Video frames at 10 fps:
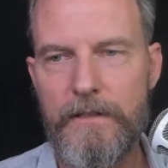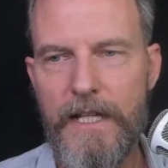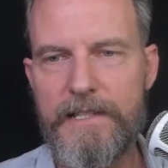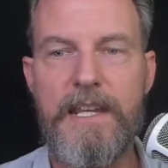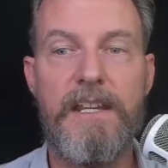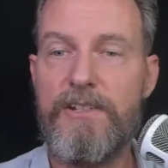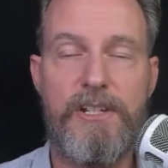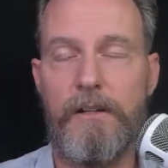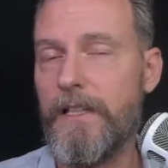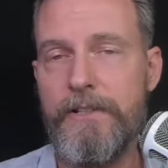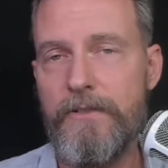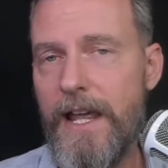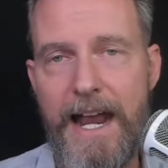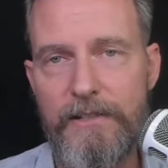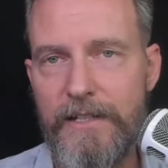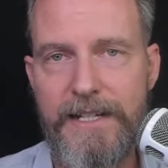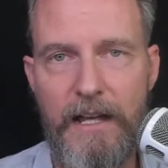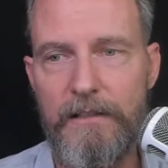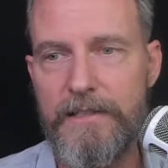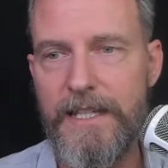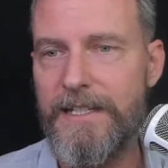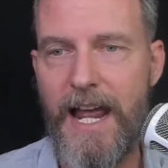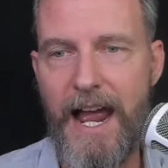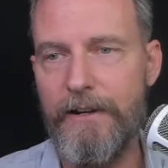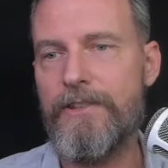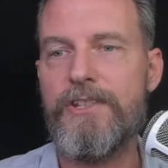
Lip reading: Let's see. Sherlindria actually tells the entire